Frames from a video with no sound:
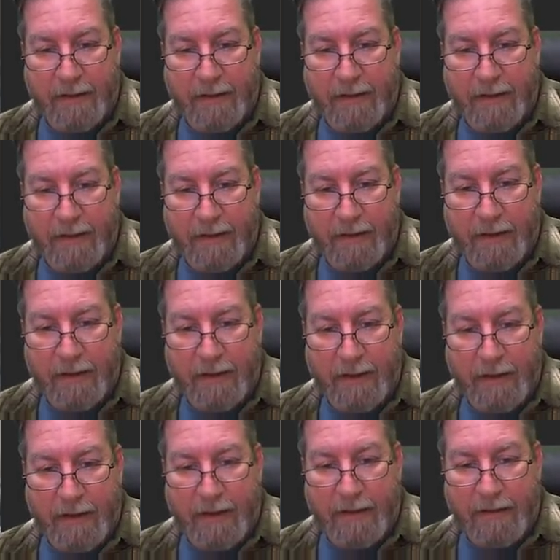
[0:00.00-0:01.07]
crap.
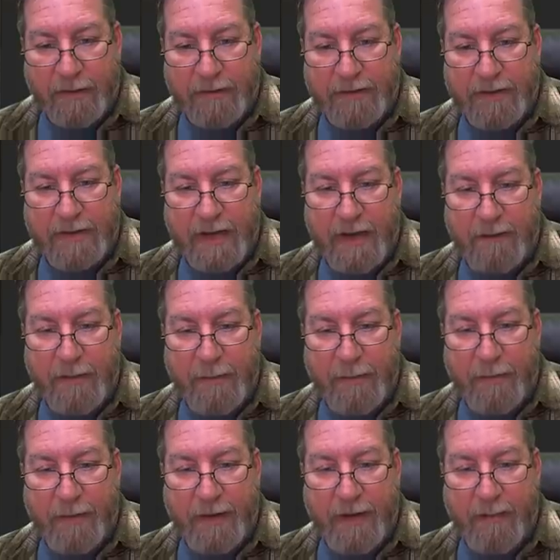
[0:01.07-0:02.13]
There was a uh, time.
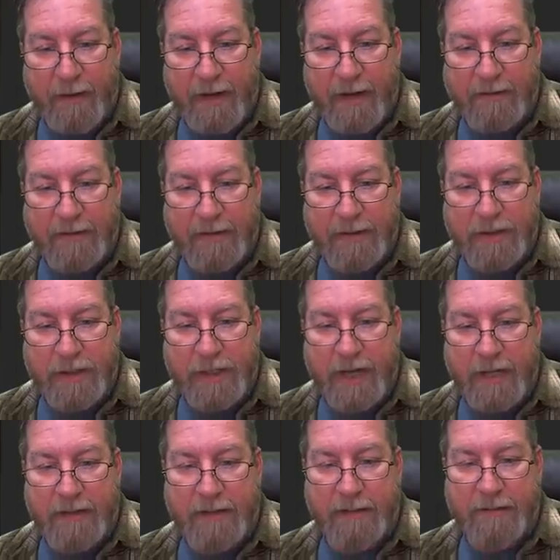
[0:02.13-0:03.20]
Remember when I went out to the
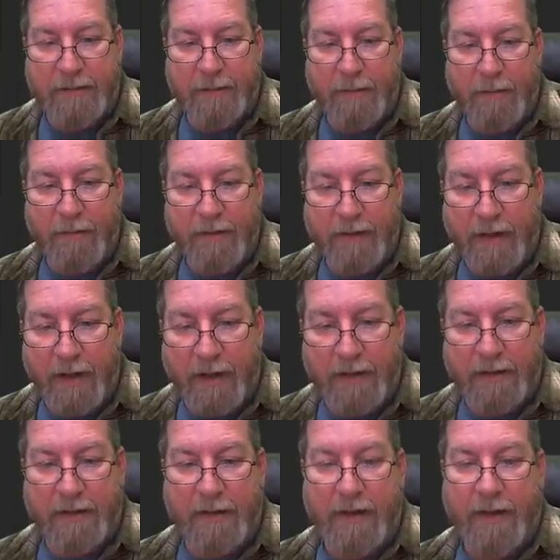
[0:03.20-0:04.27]
shed to, to mow the lawn
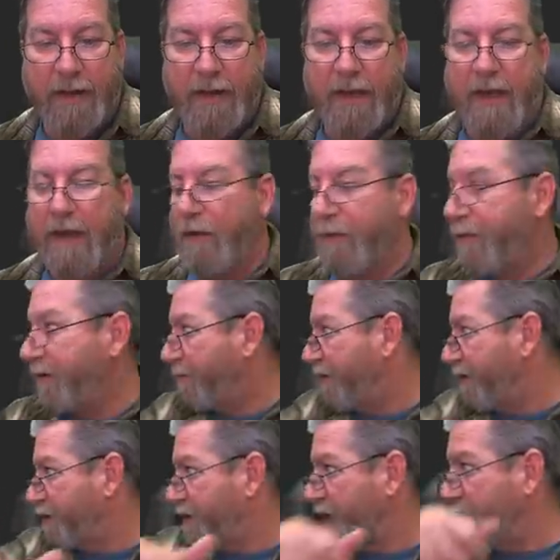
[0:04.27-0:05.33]
and I opened up
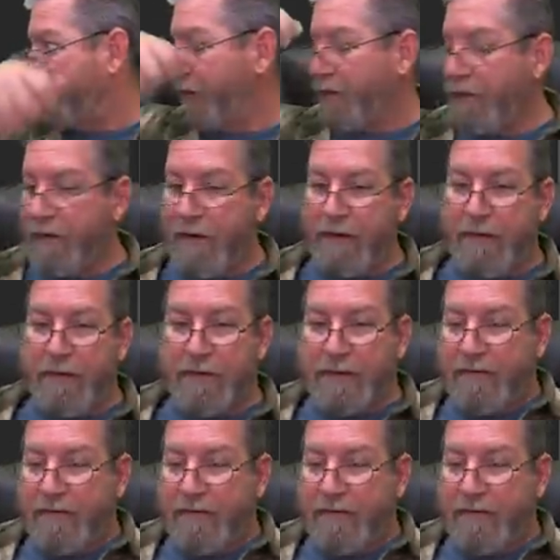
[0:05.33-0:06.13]
the shed door and there was a